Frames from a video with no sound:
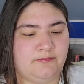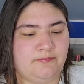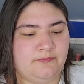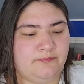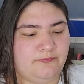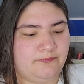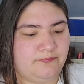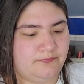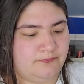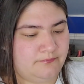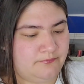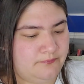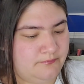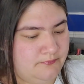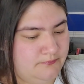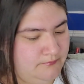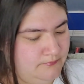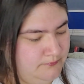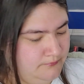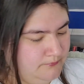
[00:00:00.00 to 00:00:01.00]

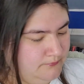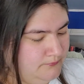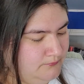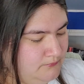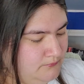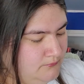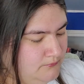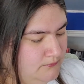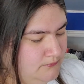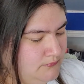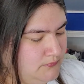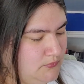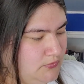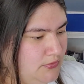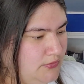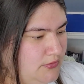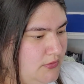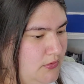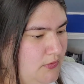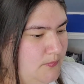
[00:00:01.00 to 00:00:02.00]

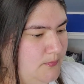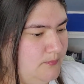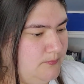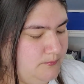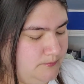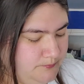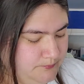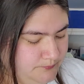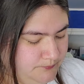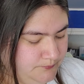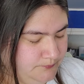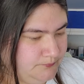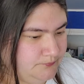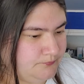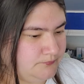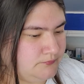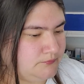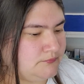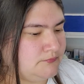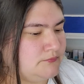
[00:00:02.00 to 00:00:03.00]

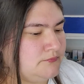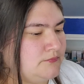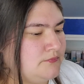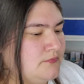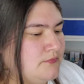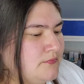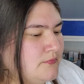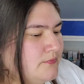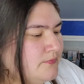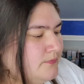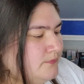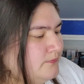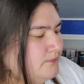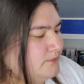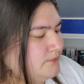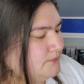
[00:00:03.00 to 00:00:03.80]
(silence)